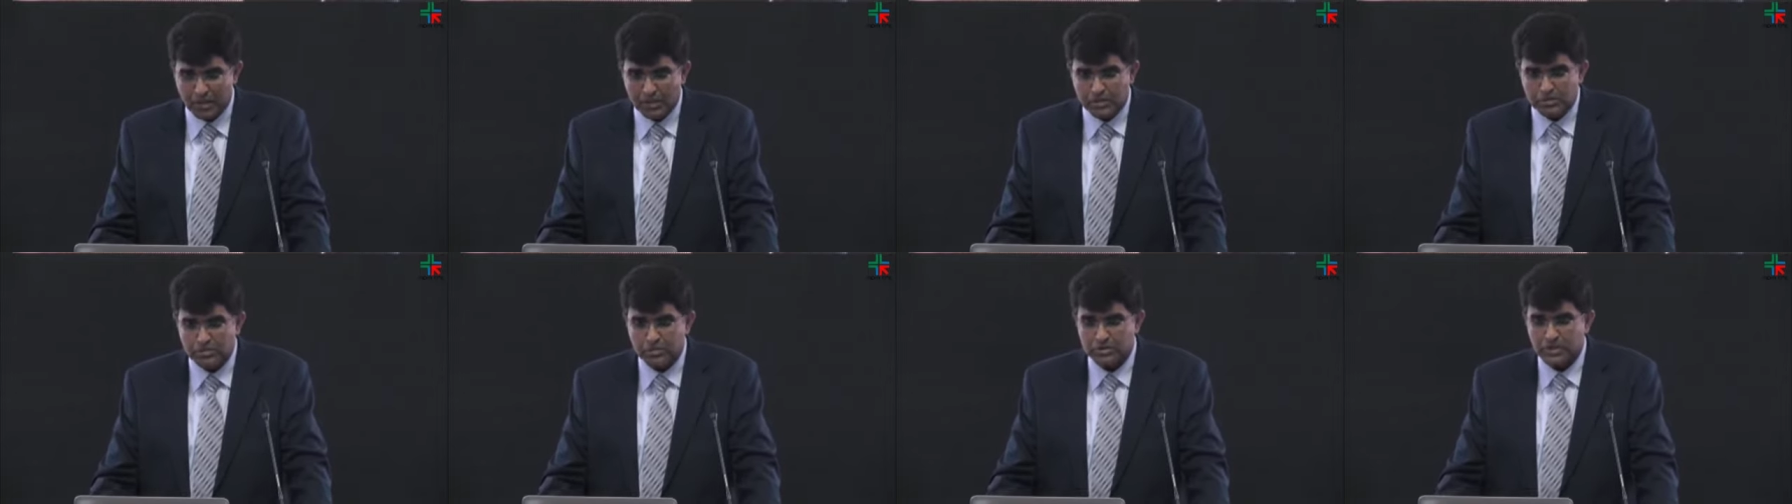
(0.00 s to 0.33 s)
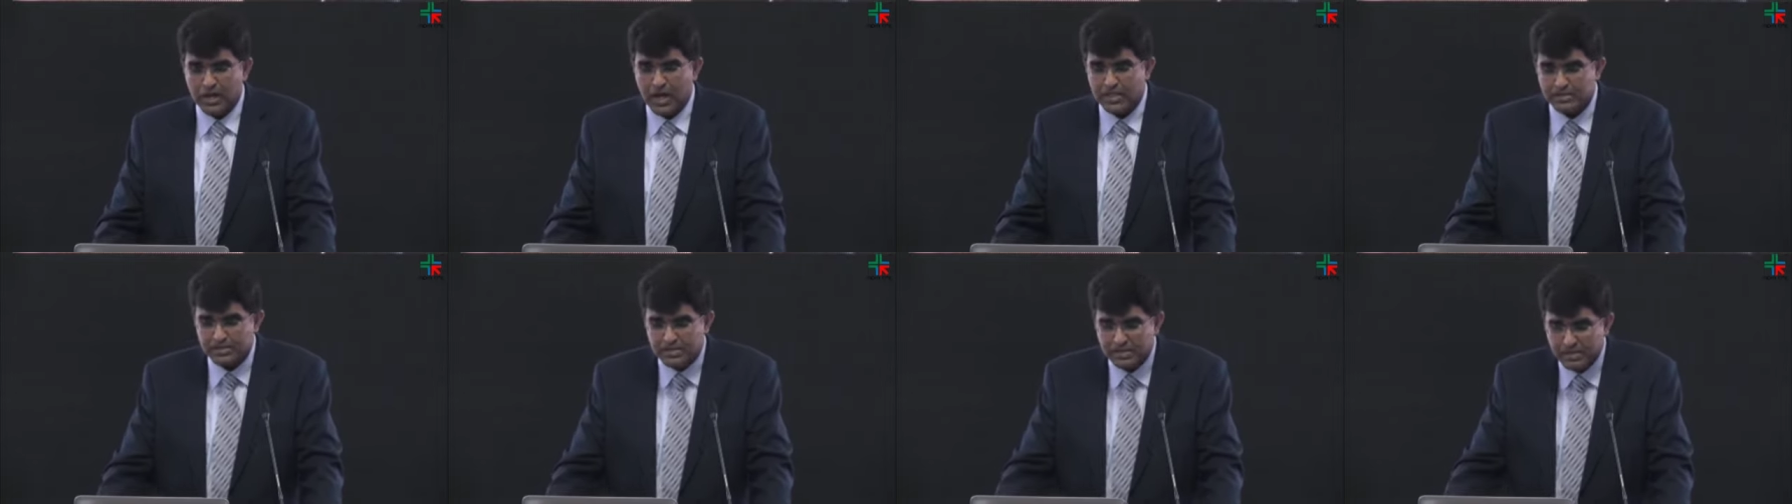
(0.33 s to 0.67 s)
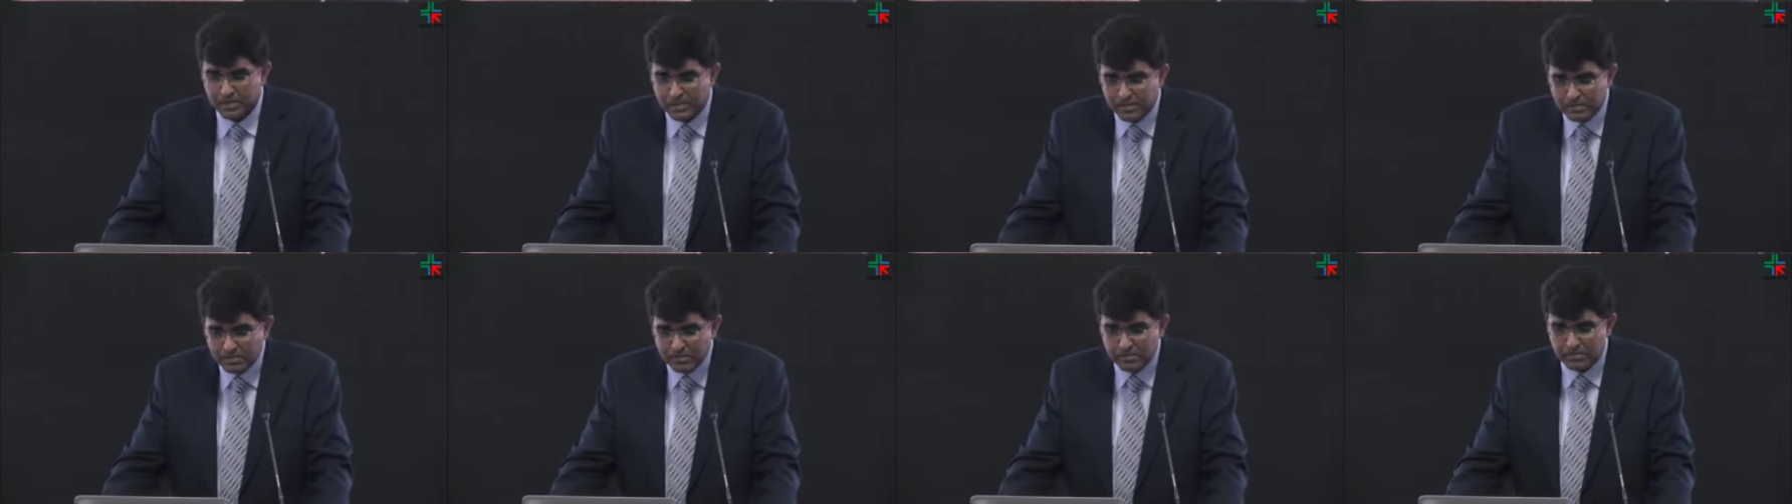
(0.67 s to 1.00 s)
So the answer
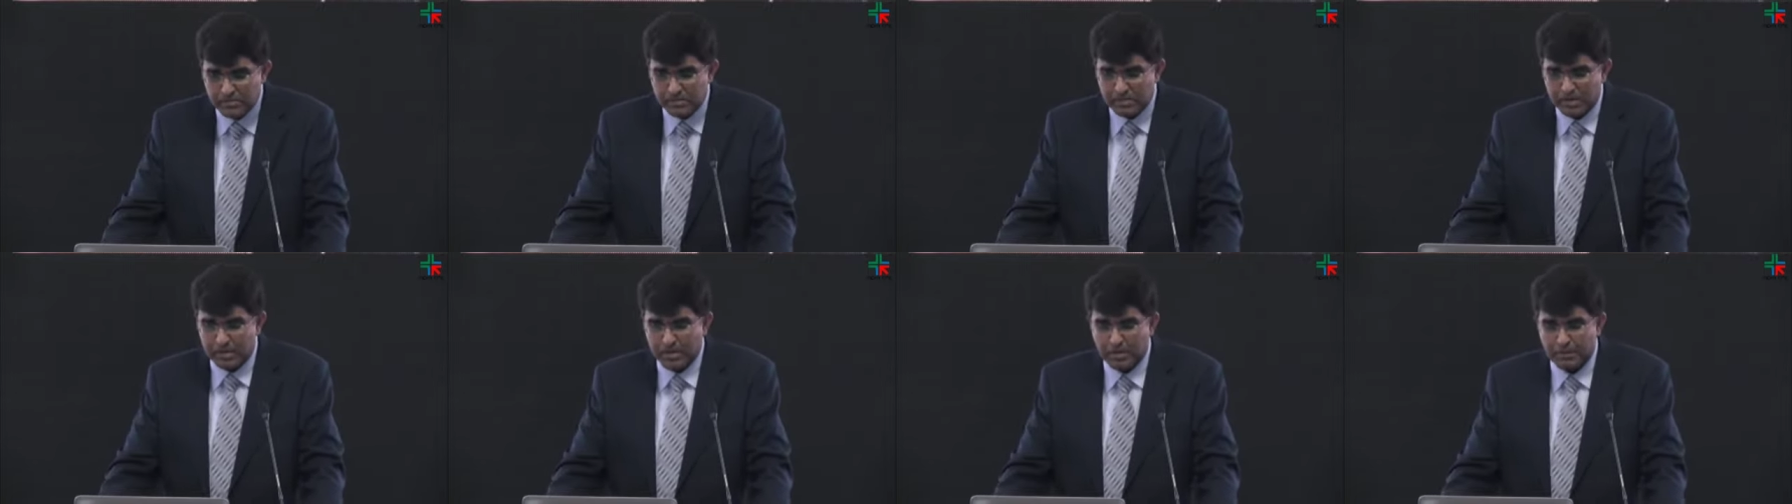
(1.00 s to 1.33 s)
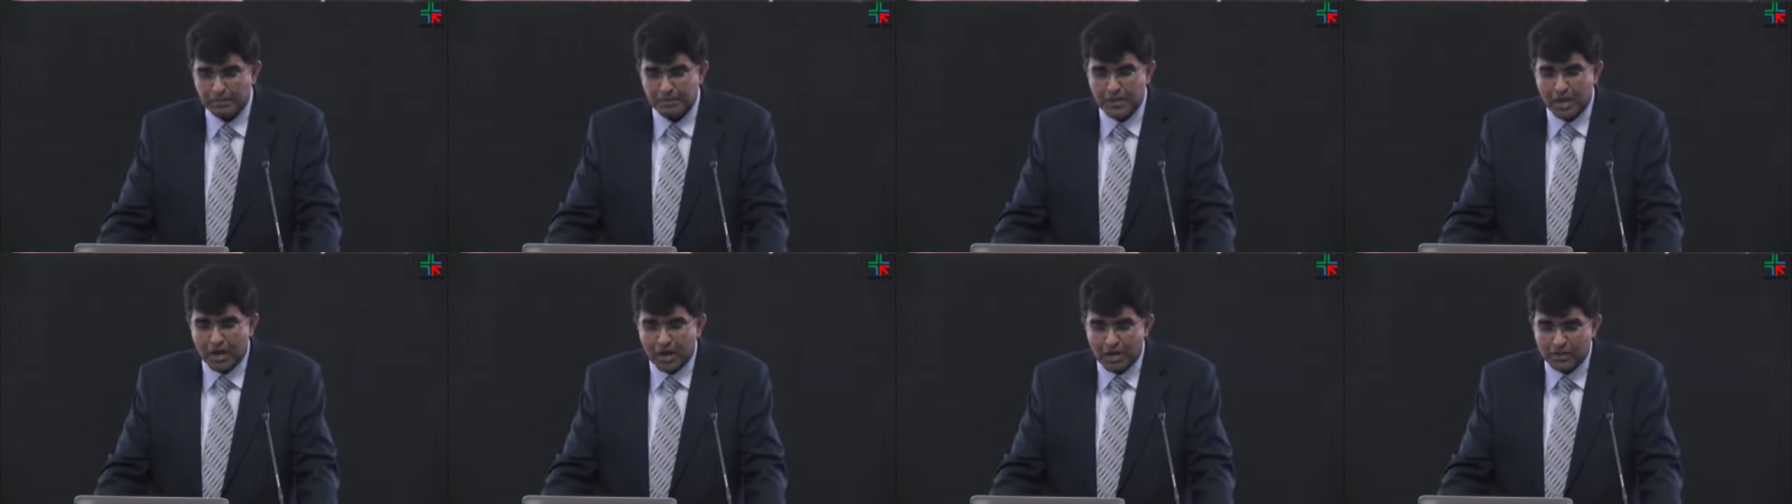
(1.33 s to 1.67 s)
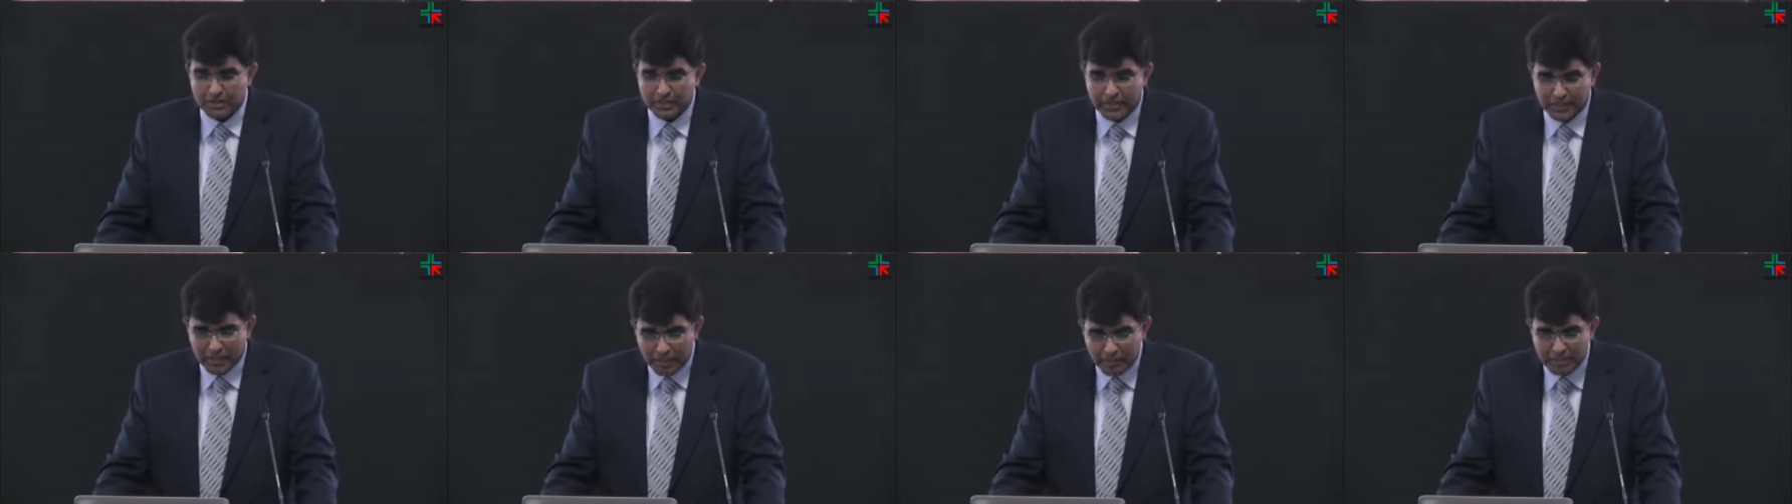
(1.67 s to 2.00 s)
is, or
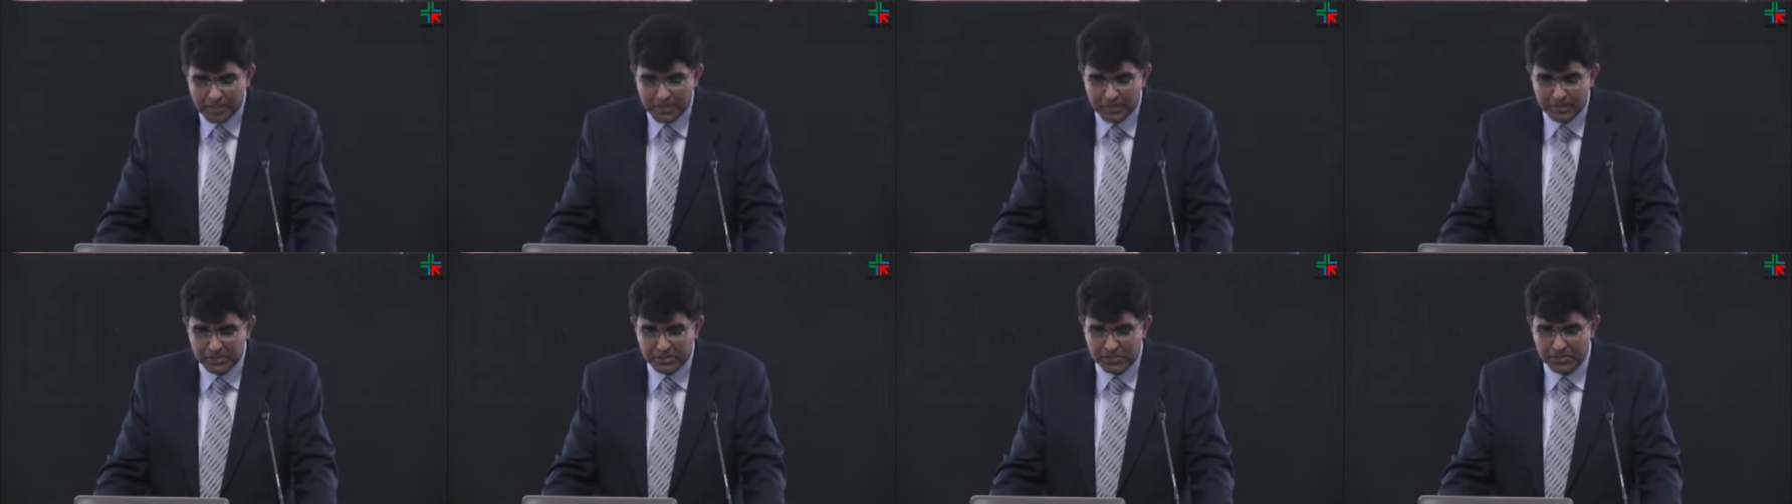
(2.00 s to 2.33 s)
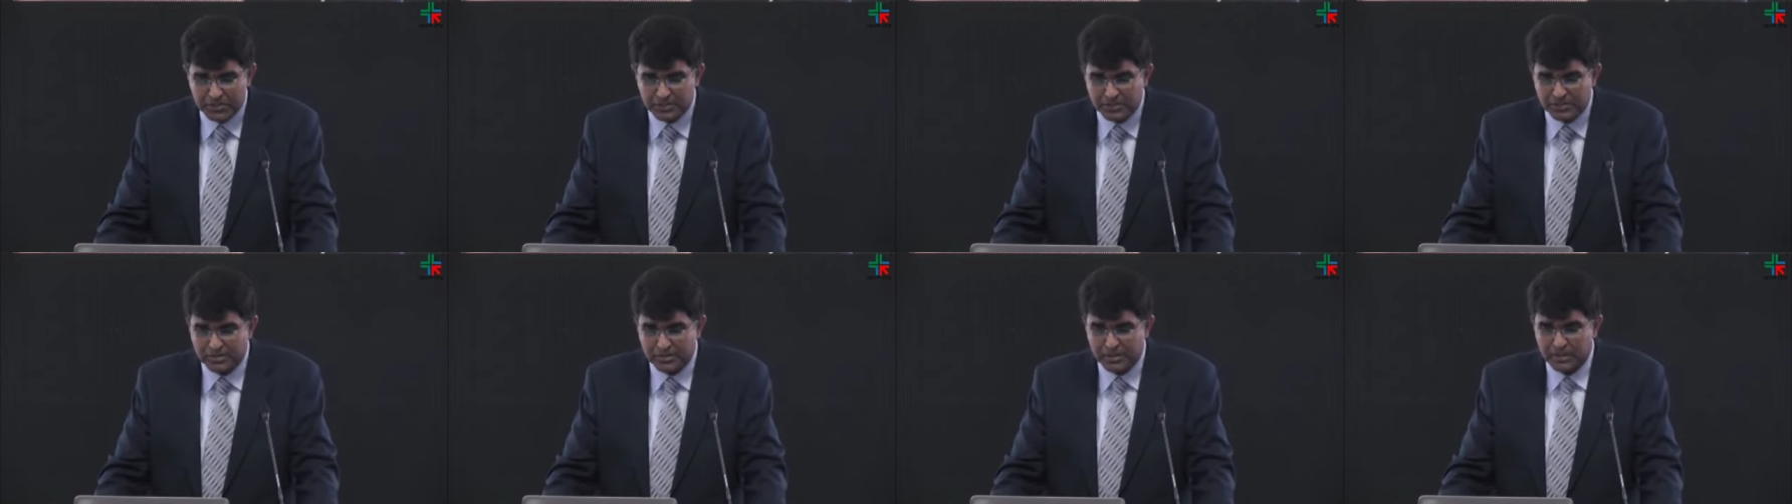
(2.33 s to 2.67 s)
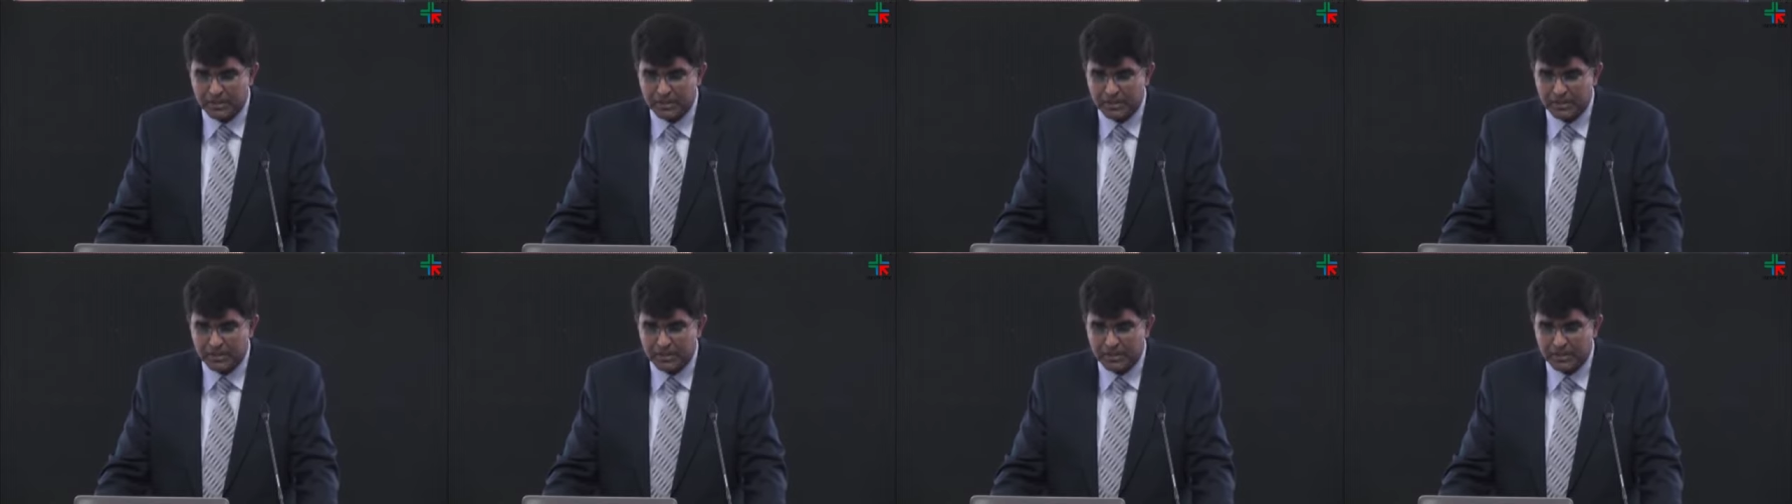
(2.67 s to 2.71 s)
the recommendation is,